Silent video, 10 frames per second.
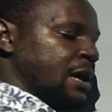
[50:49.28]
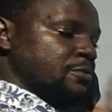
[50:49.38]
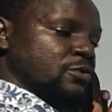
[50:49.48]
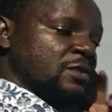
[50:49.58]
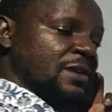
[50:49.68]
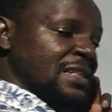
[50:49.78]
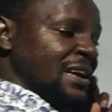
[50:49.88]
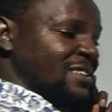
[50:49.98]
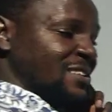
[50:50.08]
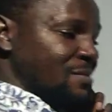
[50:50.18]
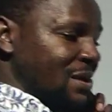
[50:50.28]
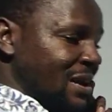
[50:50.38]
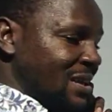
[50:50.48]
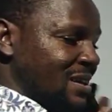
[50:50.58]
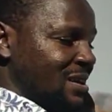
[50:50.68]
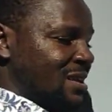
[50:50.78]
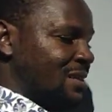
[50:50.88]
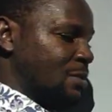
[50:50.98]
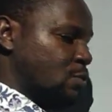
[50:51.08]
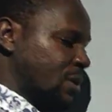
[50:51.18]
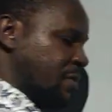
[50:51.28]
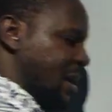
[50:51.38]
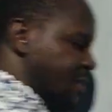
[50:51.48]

I am to divide the answer by whatever